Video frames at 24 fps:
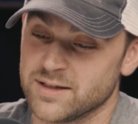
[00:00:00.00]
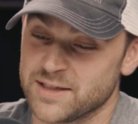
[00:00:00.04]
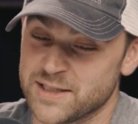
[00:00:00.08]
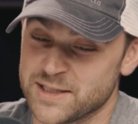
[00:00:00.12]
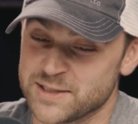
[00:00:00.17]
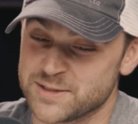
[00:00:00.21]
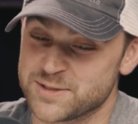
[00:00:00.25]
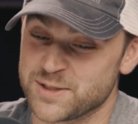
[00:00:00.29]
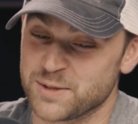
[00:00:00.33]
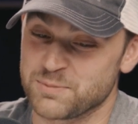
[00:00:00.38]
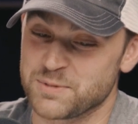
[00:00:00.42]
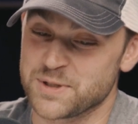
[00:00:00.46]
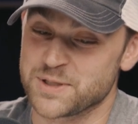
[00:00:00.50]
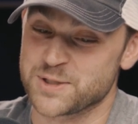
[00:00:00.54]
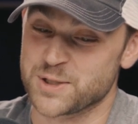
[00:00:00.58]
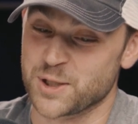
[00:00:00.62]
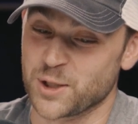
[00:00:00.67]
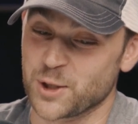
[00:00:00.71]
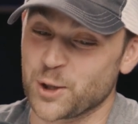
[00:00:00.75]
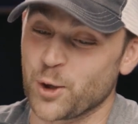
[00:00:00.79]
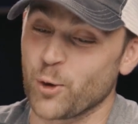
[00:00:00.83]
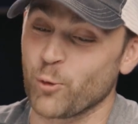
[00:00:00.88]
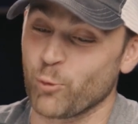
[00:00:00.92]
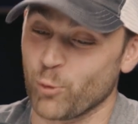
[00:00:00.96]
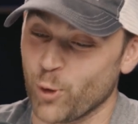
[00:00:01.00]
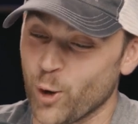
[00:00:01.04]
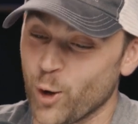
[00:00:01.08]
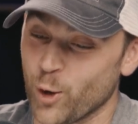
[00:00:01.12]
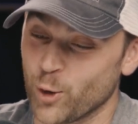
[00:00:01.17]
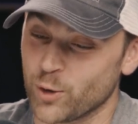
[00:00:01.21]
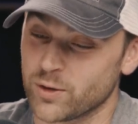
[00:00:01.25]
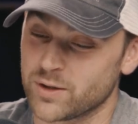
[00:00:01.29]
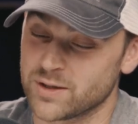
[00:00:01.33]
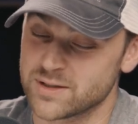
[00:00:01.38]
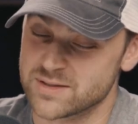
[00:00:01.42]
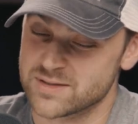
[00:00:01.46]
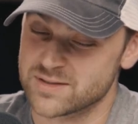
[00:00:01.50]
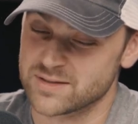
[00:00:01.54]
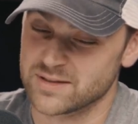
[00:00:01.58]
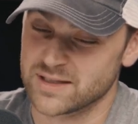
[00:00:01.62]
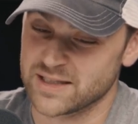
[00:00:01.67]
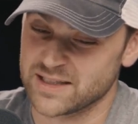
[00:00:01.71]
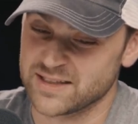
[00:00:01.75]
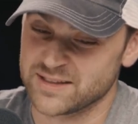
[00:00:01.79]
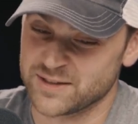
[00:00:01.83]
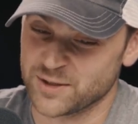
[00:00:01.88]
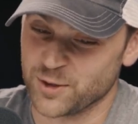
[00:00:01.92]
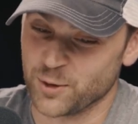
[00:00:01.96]
And something's going to go wrong because,
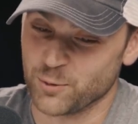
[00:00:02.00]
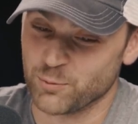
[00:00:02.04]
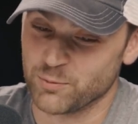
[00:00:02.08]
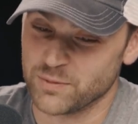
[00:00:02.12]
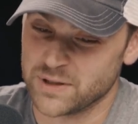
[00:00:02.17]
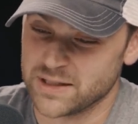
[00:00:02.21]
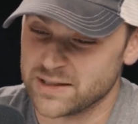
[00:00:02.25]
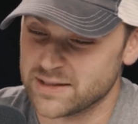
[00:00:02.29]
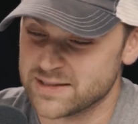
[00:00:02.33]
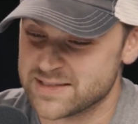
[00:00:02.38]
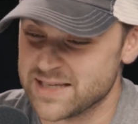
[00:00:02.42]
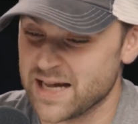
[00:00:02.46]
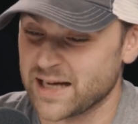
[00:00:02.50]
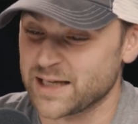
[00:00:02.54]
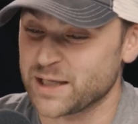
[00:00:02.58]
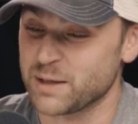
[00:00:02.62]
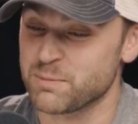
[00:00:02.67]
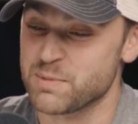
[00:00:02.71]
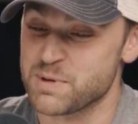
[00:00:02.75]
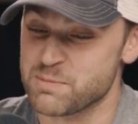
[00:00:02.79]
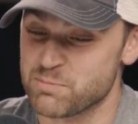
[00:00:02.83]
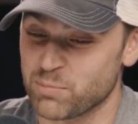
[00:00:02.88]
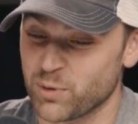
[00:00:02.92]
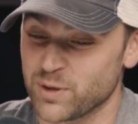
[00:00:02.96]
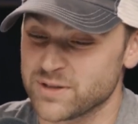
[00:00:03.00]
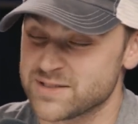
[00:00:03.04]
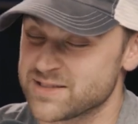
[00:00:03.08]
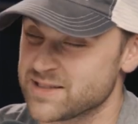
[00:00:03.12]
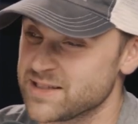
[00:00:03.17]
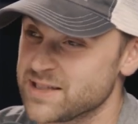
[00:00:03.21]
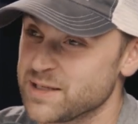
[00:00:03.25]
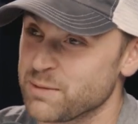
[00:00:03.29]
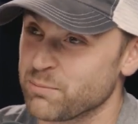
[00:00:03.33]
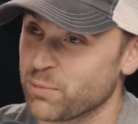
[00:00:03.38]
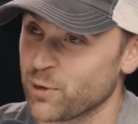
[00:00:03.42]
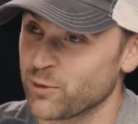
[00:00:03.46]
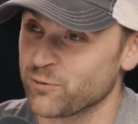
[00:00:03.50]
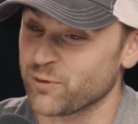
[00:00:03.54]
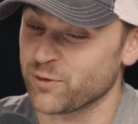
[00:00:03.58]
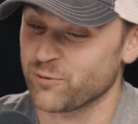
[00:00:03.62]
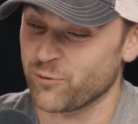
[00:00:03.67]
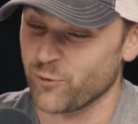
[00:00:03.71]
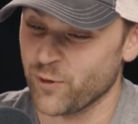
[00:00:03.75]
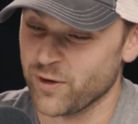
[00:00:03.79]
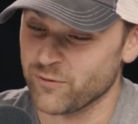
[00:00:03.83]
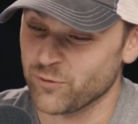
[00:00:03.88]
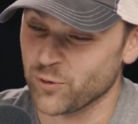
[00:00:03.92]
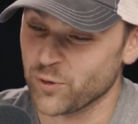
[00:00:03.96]
it's not going to be pristine and perfect
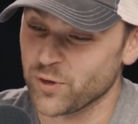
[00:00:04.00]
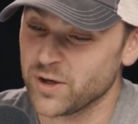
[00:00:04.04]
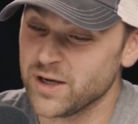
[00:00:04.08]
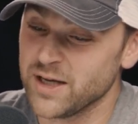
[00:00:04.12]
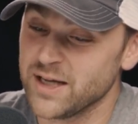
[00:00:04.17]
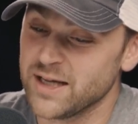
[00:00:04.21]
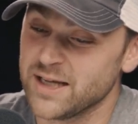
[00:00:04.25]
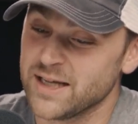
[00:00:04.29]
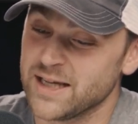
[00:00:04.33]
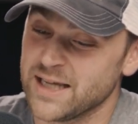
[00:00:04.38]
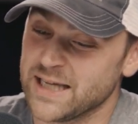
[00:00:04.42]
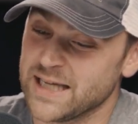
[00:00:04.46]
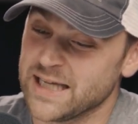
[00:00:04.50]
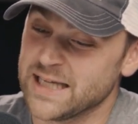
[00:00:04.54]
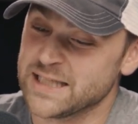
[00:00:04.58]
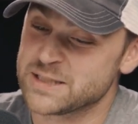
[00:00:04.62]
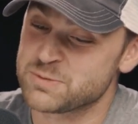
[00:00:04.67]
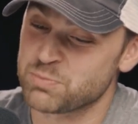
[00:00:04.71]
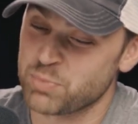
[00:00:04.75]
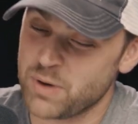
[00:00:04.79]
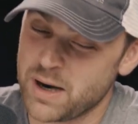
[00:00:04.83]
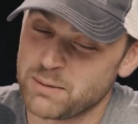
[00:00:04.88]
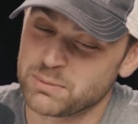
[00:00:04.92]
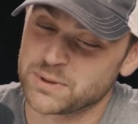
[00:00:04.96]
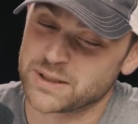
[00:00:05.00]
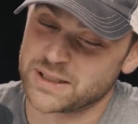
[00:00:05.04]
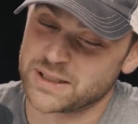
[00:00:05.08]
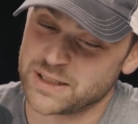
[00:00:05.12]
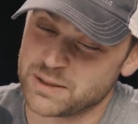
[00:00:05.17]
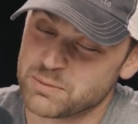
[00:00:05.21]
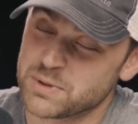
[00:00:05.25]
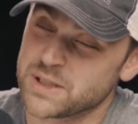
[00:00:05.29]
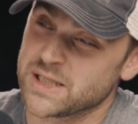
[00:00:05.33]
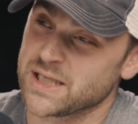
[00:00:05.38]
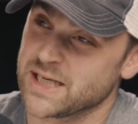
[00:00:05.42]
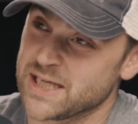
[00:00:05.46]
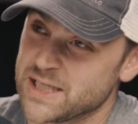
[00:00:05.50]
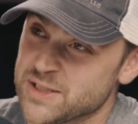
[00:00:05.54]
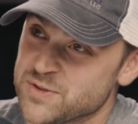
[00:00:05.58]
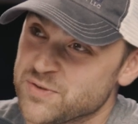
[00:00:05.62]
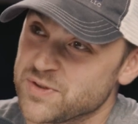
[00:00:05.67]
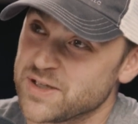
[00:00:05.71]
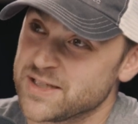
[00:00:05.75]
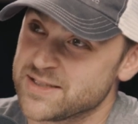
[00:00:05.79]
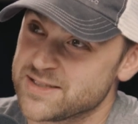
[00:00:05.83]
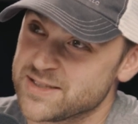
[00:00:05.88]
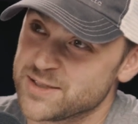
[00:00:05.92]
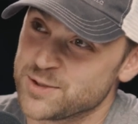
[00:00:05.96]
forever. It's probably going to be that
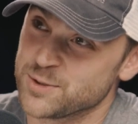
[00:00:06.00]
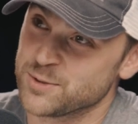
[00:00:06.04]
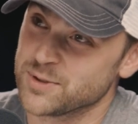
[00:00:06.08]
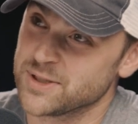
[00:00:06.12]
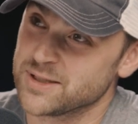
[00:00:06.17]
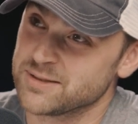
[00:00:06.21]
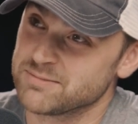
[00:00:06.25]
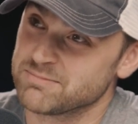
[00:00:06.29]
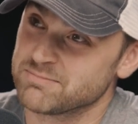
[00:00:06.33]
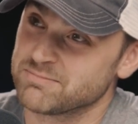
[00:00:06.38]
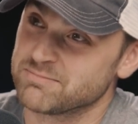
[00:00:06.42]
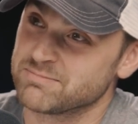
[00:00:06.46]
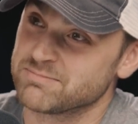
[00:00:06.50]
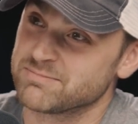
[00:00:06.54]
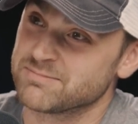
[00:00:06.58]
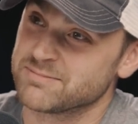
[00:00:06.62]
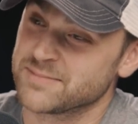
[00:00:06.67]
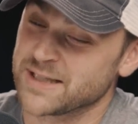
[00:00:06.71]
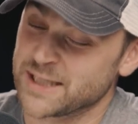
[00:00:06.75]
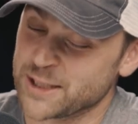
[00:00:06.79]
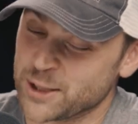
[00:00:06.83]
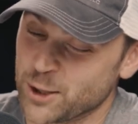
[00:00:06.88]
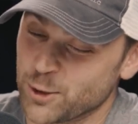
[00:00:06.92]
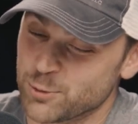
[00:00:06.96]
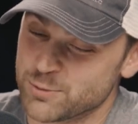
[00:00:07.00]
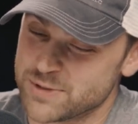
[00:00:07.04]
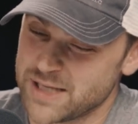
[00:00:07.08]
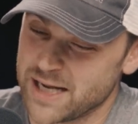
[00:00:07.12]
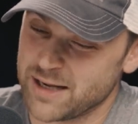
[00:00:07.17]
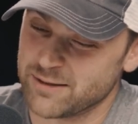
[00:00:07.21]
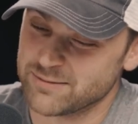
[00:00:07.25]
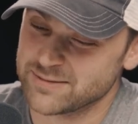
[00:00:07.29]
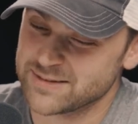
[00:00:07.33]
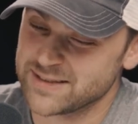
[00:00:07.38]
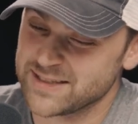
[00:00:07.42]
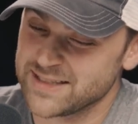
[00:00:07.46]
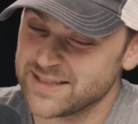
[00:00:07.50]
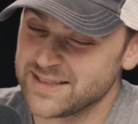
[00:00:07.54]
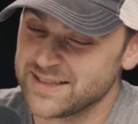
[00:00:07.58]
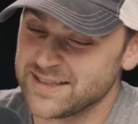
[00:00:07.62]
HVAC unit that goes out.